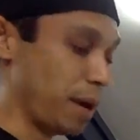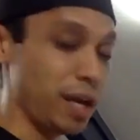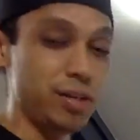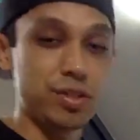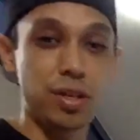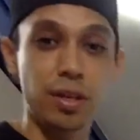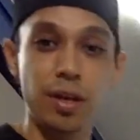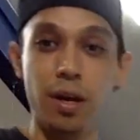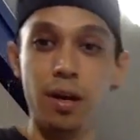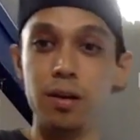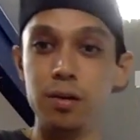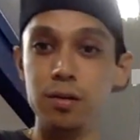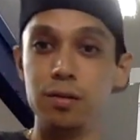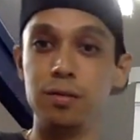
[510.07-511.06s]
Base
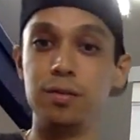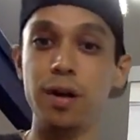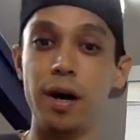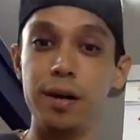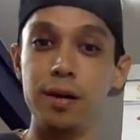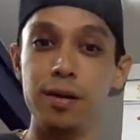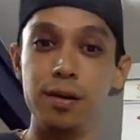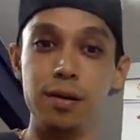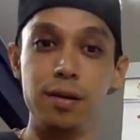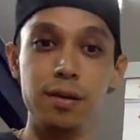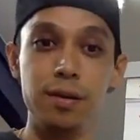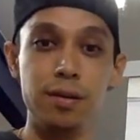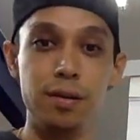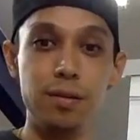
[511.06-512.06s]
clear. Done.
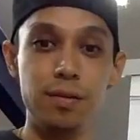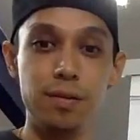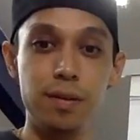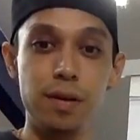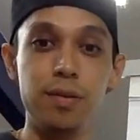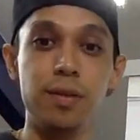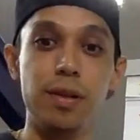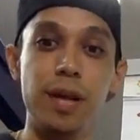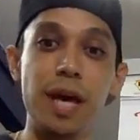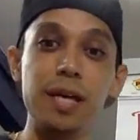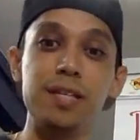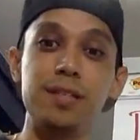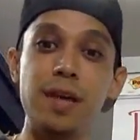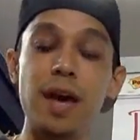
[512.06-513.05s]
The
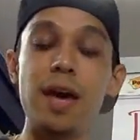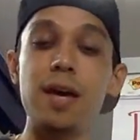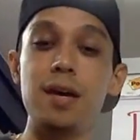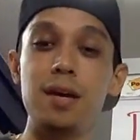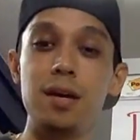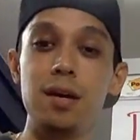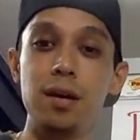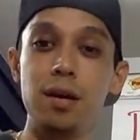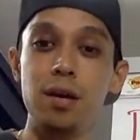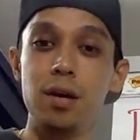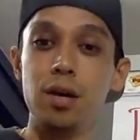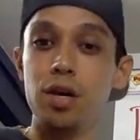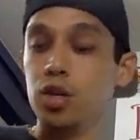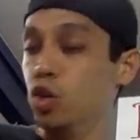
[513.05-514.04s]
next day,
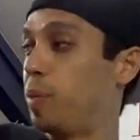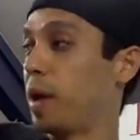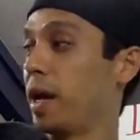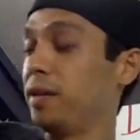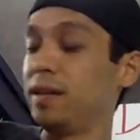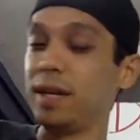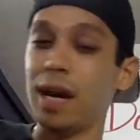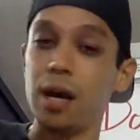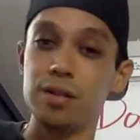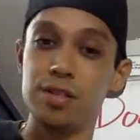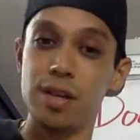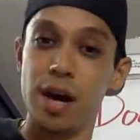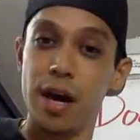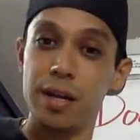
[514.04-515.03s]
you paint the
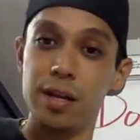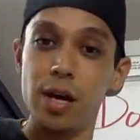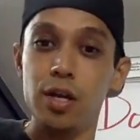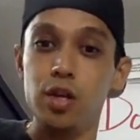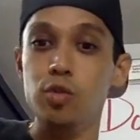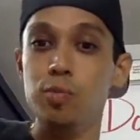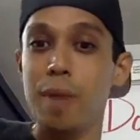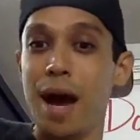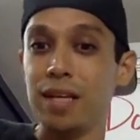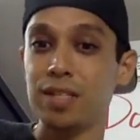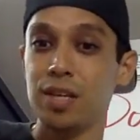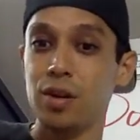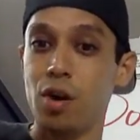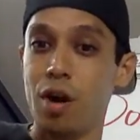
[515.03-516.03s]
outside. You
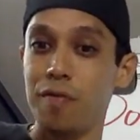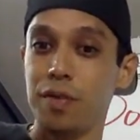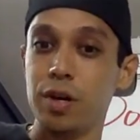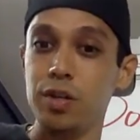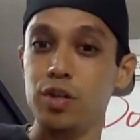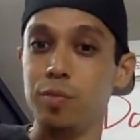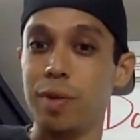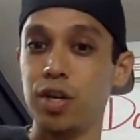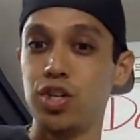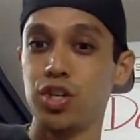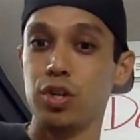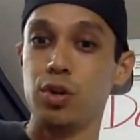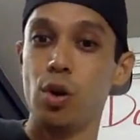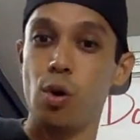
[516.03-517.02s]
mask it off good. You make
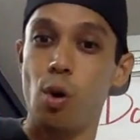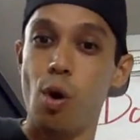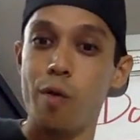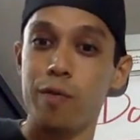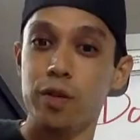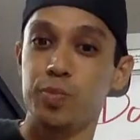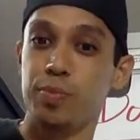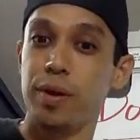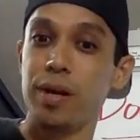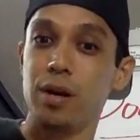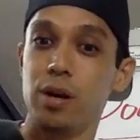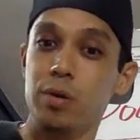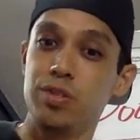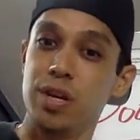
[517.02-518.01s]
sure no
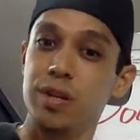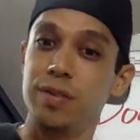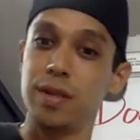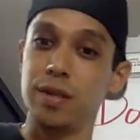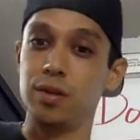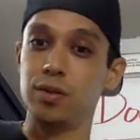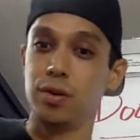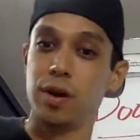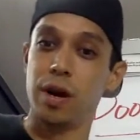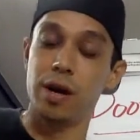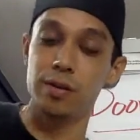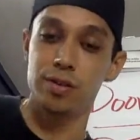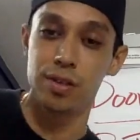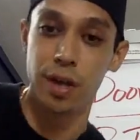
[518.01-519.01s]
overspray goes in. Then you do your
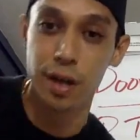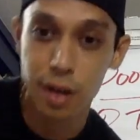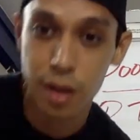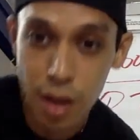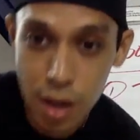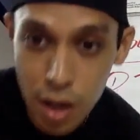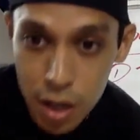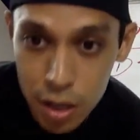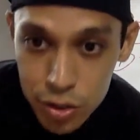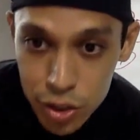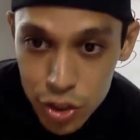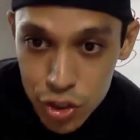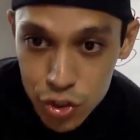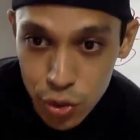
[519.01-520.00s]
outside.
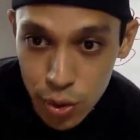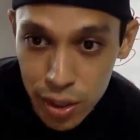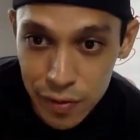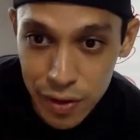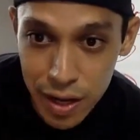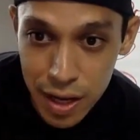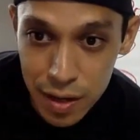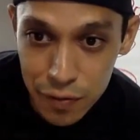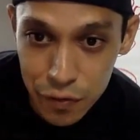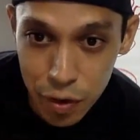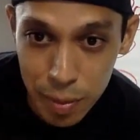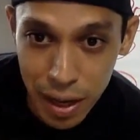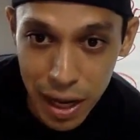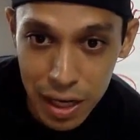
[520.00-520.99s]
Just joining in
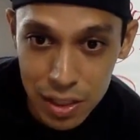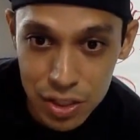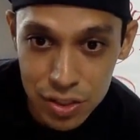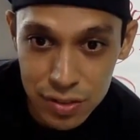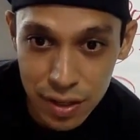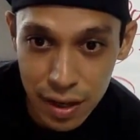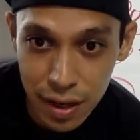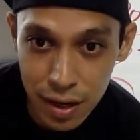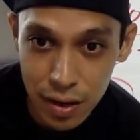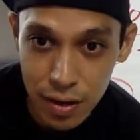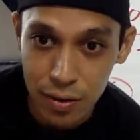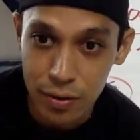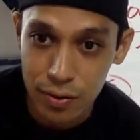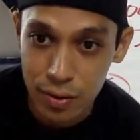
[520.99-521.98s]
from
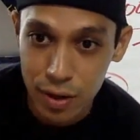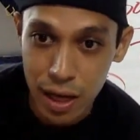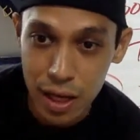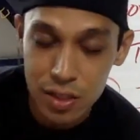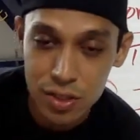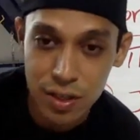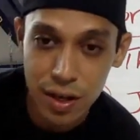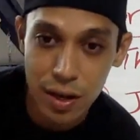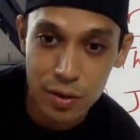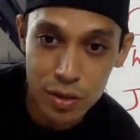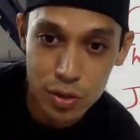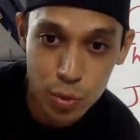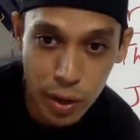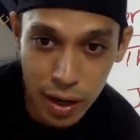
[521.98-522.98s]
H-Town. H-Town
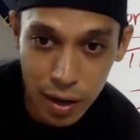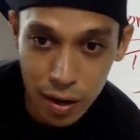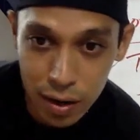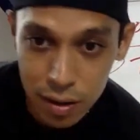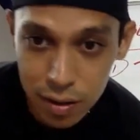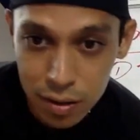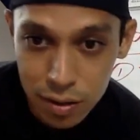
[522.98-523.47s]
is where?